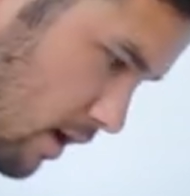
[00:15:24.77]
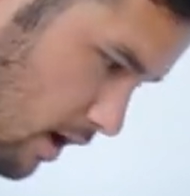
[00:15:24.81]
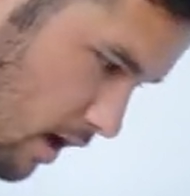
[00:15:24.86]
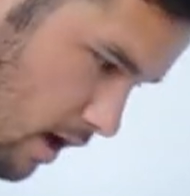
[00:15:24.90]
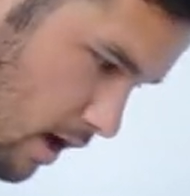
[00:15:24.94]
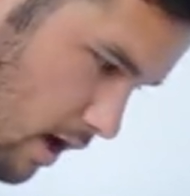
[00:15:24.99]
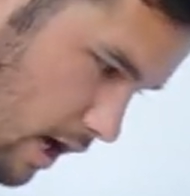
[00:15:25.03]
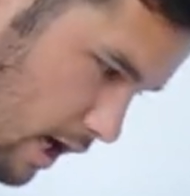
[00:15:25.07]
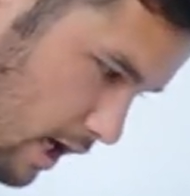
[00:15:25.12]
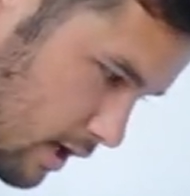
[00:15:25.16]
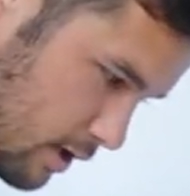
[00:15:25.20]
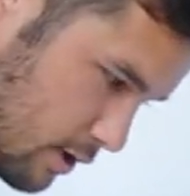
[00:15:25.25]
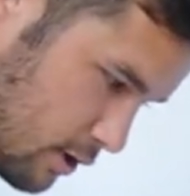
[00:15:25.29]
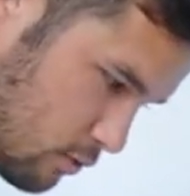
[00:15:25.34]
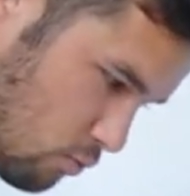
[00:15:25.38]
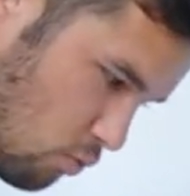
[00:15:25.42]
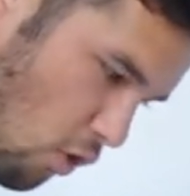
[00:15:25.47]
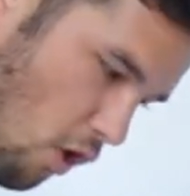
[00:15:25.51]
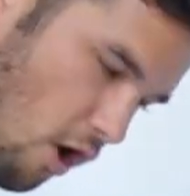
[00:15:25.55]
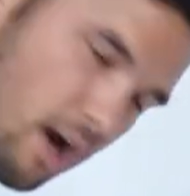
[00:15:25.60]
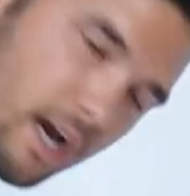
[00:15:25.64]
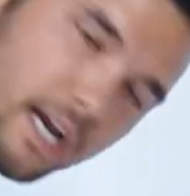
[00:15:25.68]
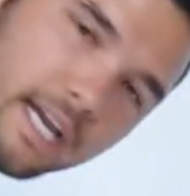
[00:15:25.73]
You
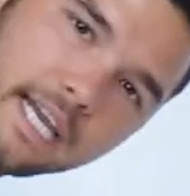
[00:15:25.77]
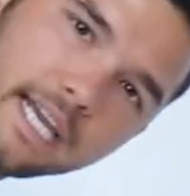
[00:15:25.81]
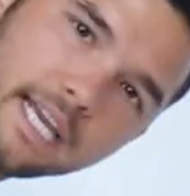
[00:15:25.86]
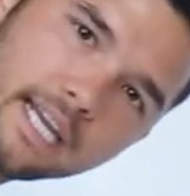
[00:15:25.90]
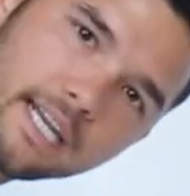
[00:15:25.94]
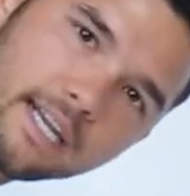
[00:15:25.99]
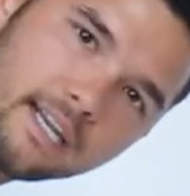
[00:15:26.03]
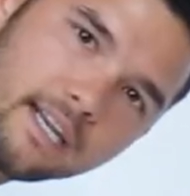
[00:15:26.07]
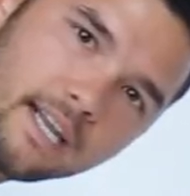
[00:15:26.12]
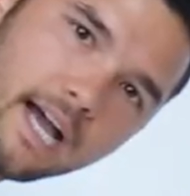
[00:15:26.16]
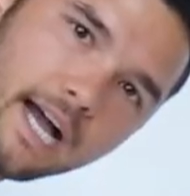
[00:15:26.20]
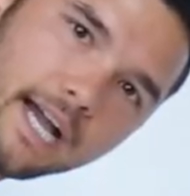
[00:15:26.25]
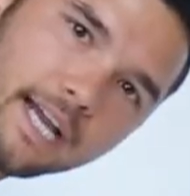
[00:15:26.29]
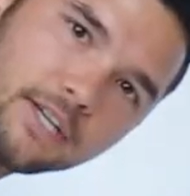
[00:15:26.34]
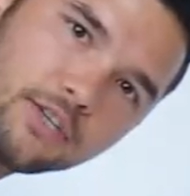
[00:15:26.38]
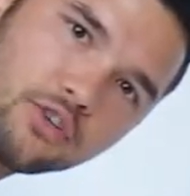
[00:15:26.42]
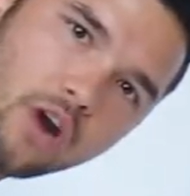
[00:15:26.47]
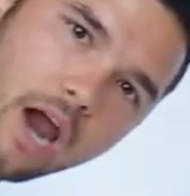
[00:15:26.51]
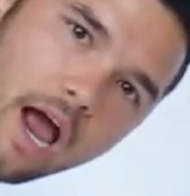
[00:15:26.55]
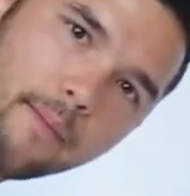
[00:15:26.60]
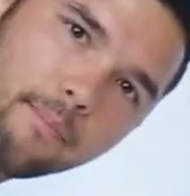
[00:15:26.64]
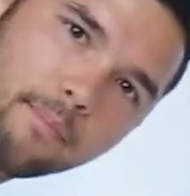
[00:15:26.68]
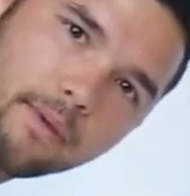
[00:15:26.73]
walk in, I
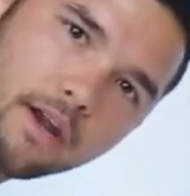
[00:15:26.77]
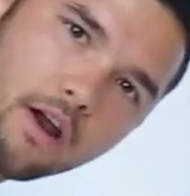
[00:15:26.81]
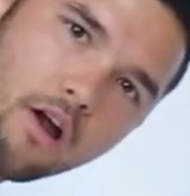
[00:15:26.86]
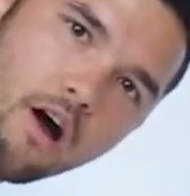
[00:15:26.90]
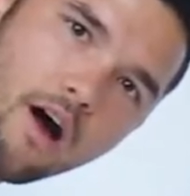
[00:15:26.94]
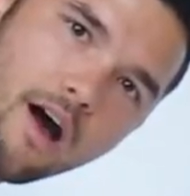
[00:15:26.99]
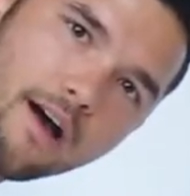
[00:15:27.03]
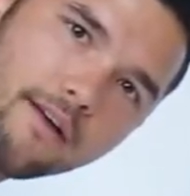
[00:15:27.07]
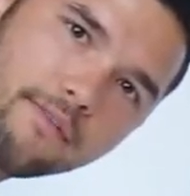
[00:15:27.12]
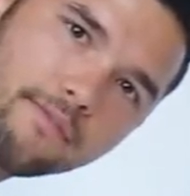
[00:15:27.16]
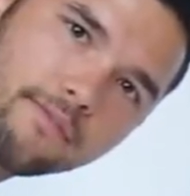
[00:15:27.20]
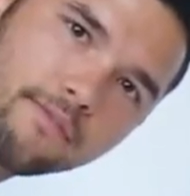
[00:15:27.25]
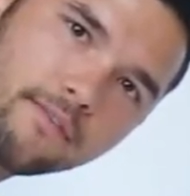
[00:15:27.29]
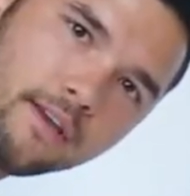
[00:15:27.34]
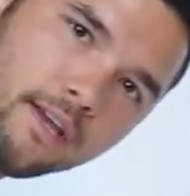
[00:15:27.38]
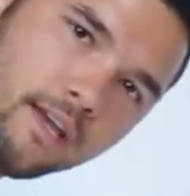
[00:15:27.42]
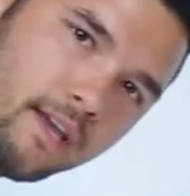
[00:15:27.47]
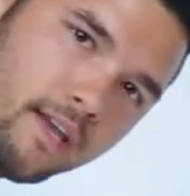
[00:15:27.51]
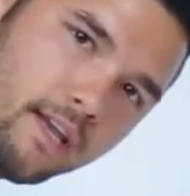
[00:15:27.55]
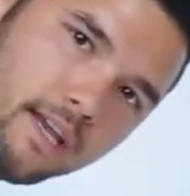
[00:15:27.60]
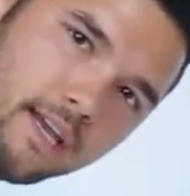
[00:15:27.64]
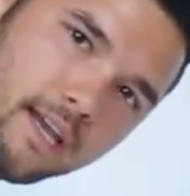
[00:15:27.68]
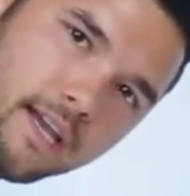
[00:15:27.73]
drop it off,
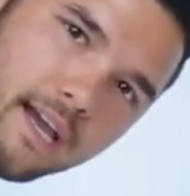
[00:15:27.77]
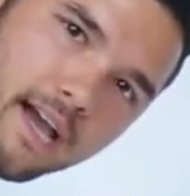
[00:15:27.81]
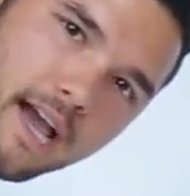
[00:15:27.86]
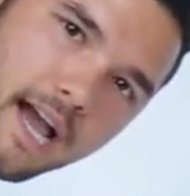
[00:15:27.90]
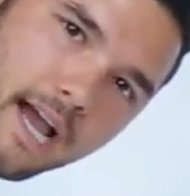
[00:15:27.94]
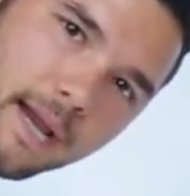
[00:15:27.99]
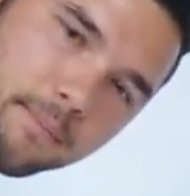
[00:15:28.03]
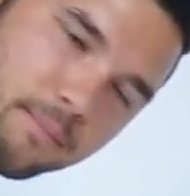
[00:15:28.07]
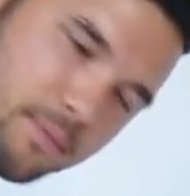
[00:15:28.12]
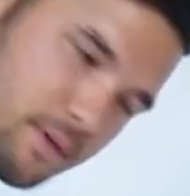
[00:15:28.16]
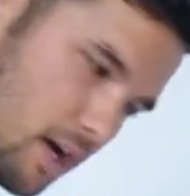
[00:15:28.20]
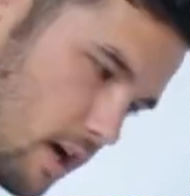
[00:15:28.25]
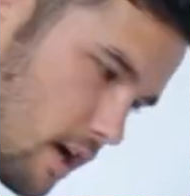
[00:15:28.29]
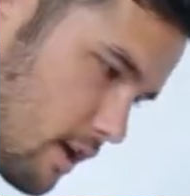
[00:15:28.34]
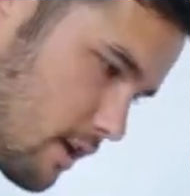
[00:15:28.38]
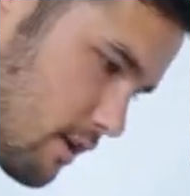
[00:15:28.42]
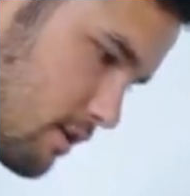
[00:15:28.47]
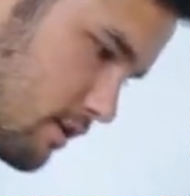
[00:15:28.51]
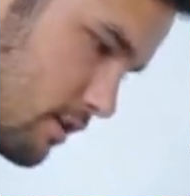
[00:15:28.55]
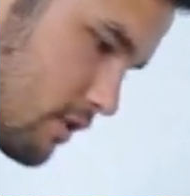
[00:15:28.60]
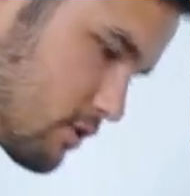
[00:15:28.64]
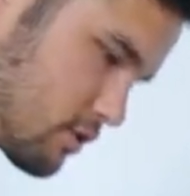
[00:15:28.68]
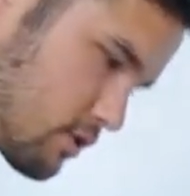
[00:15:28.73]
I'm
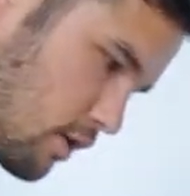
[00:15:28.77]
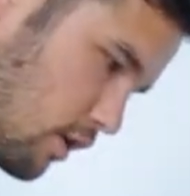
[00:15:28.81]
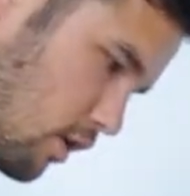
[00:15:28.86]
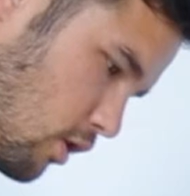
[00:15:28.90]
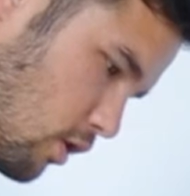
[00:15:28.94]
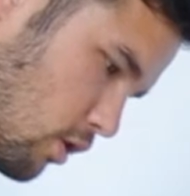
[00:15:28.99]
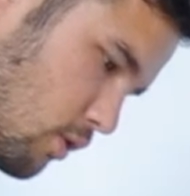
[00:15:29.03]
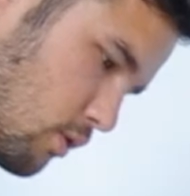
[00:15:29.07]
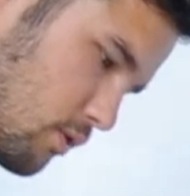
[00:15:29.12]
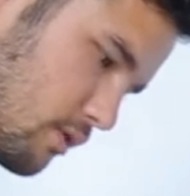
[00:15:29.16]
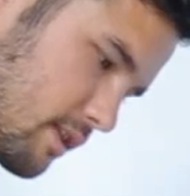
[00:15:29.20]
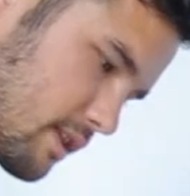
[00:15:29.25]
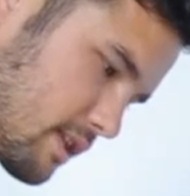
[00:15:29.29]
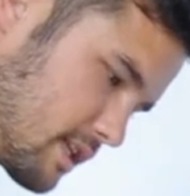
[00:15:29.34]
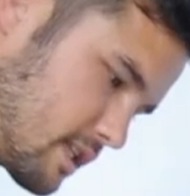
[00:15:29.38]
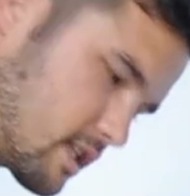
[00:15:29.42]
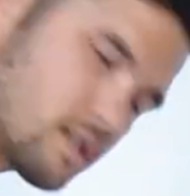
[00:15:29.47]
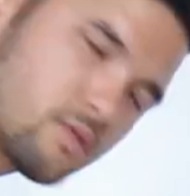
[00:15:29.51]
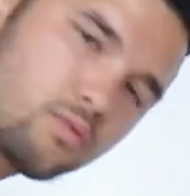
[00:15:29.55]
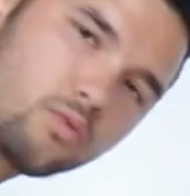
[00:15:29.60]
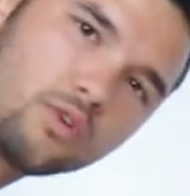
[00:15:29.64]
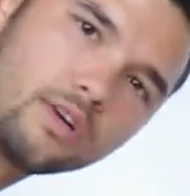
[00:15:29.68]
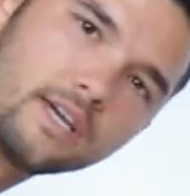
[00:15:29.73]
done. So
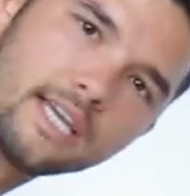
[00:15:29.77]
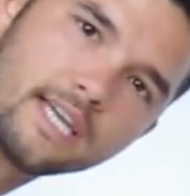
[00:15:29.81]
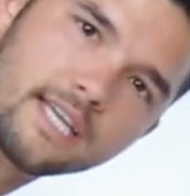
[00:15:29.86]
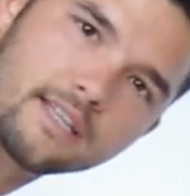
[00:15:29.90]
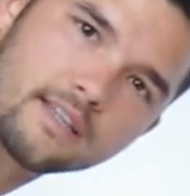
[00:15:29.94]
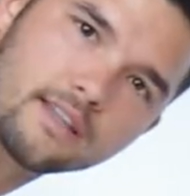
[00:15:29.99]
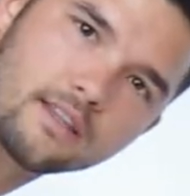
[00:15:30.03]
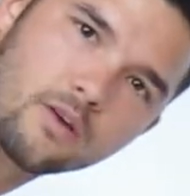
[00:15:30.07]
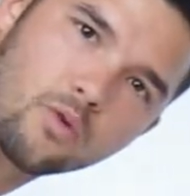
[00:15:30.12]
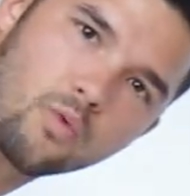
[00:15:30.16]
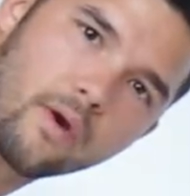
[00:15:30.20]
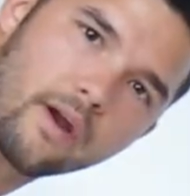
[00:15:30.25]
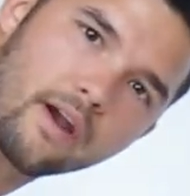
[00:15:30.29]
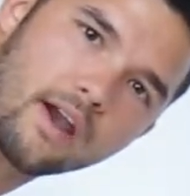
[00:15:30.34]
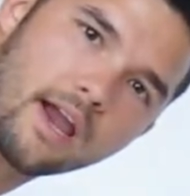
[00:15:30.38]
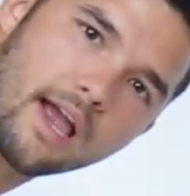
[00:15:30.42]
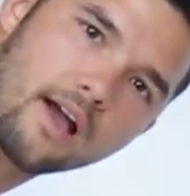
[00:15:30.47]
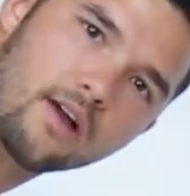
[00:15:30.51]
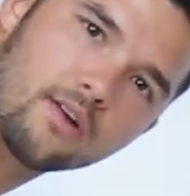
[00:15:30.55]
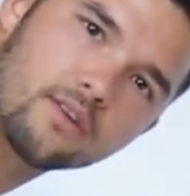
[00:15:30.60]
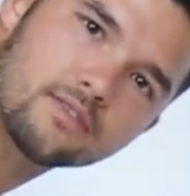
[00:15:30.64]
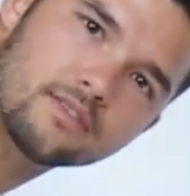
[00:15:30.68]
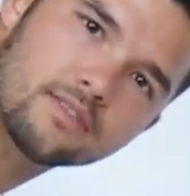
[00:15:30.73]
this will hit the
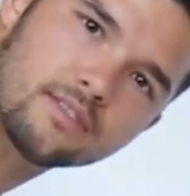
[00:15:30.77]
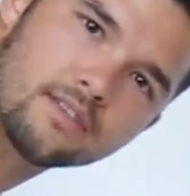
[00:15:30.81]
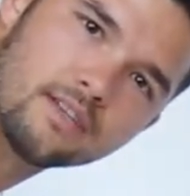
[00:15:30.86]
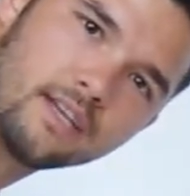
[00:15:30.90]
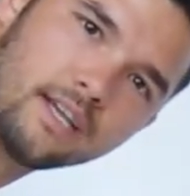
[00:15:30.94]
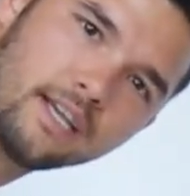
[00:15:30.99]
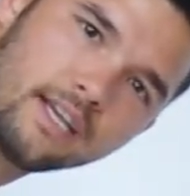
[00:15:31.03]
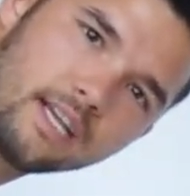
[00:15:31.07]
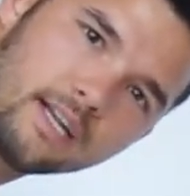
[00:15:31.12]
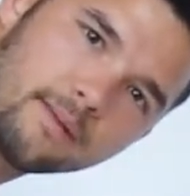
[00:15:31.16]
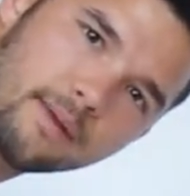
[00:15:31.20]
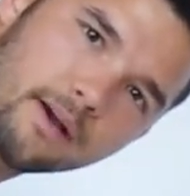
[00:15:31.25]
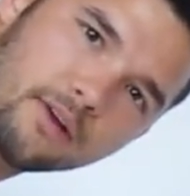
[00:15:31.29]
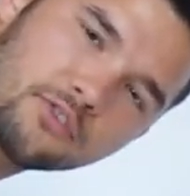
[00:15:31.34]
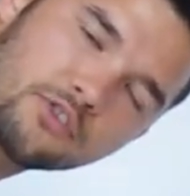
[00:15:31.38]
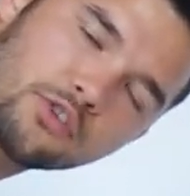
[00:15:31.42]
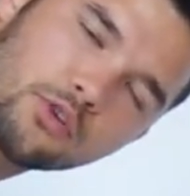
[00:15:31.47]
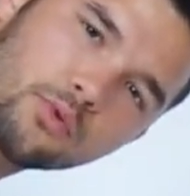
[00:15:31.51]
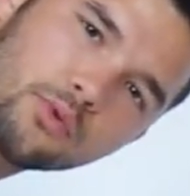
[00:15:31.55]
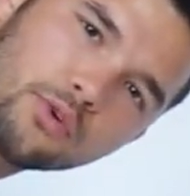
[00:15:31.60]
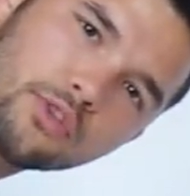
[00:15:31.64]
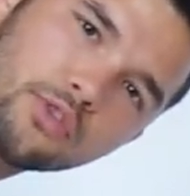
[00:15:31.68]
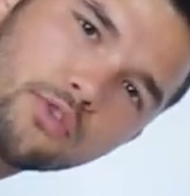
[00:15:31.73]
warehouse
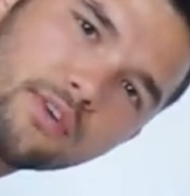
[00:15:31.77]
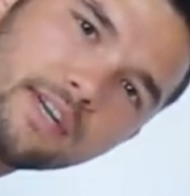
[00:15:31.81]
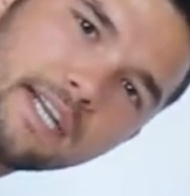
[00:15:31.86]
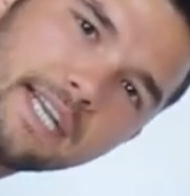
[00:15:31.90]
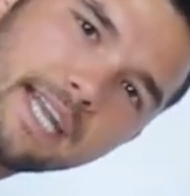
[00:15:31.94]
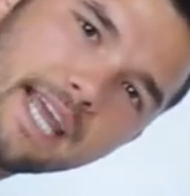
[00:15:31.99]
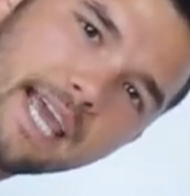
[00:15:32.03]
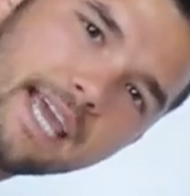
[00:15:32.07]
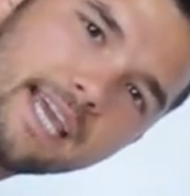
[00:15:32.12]
about 2 or 3